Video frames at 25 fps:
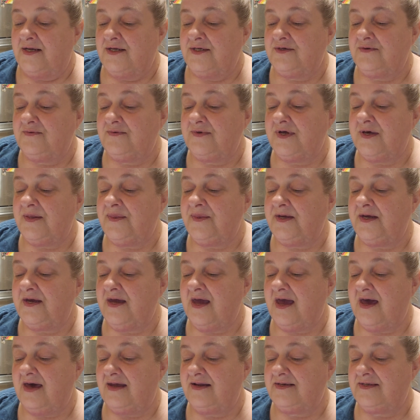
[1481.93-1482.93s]
Do
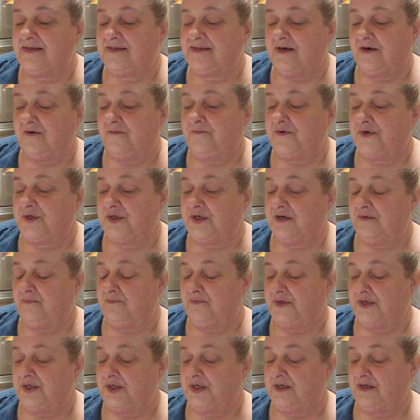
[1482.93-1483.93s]
nothing out of selfish
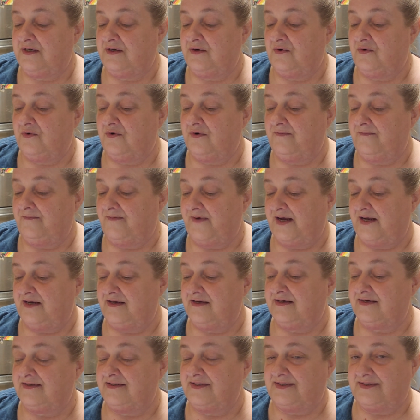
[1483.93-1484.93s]
ambition or
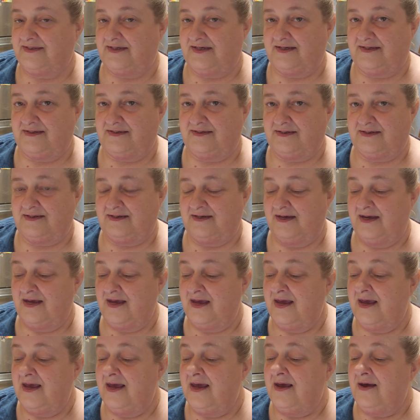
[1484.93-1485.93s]
vain conceit.
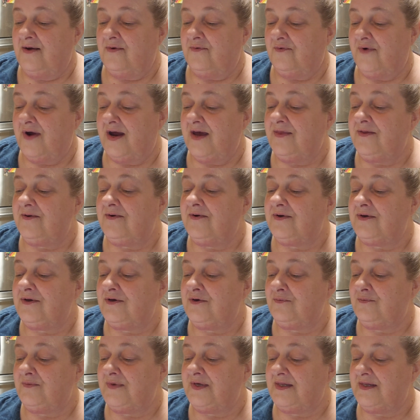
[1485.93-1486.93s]
Rather, in
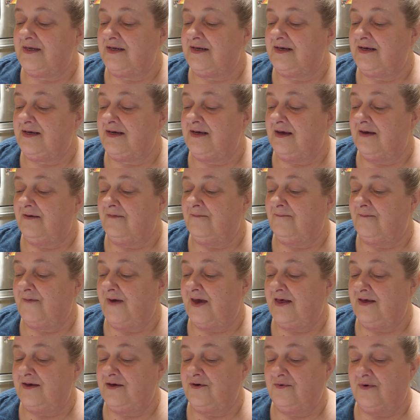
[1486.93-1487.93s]
humility,
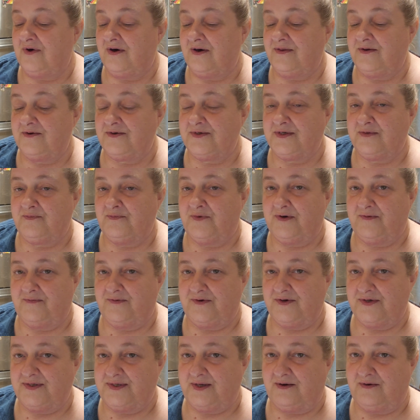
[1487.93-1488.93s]
value others above
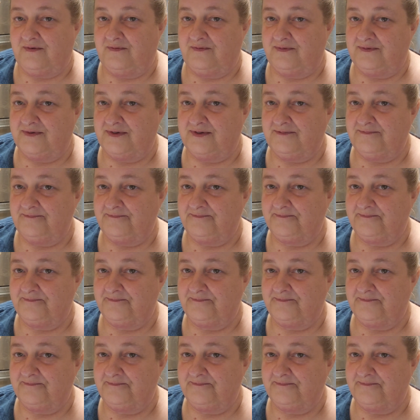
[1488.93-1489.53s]
yourselves.